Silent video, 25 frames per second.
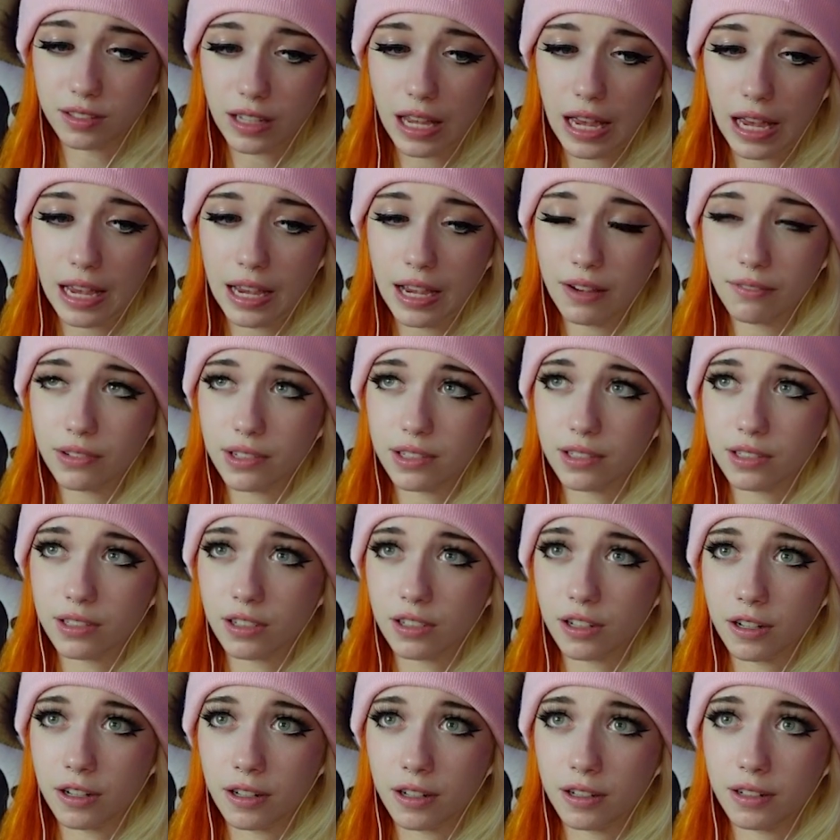I haven't
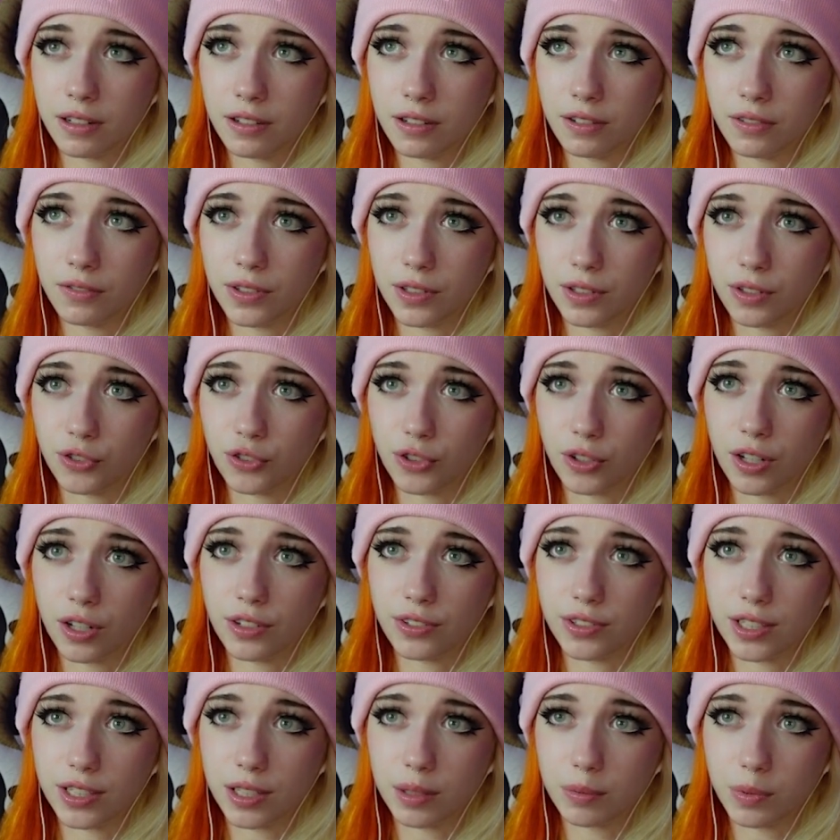gone villager
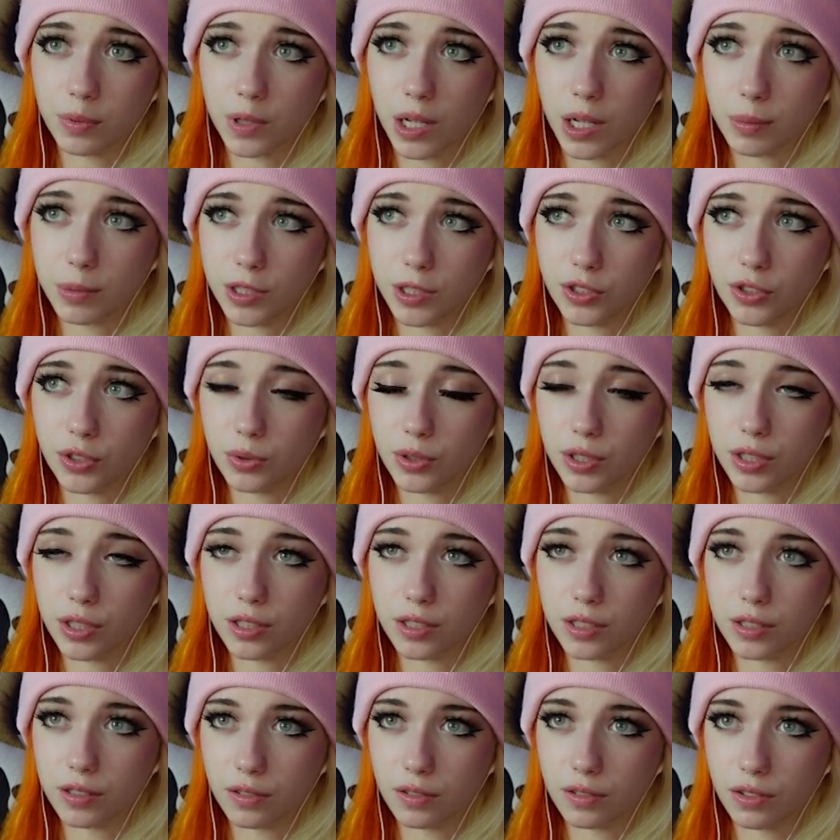hunting in probably 2
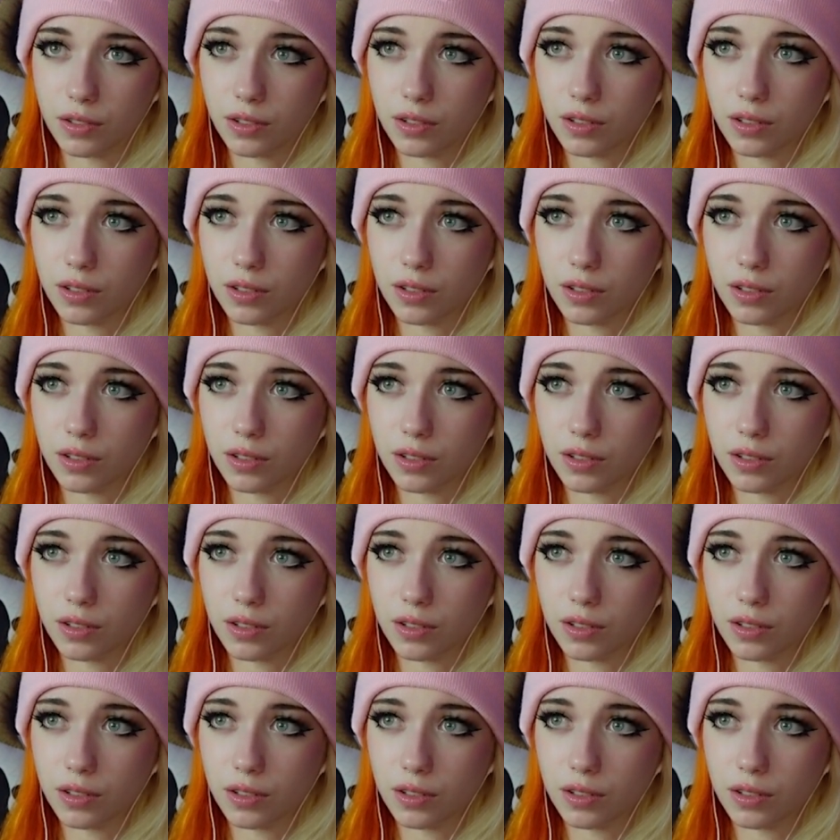years.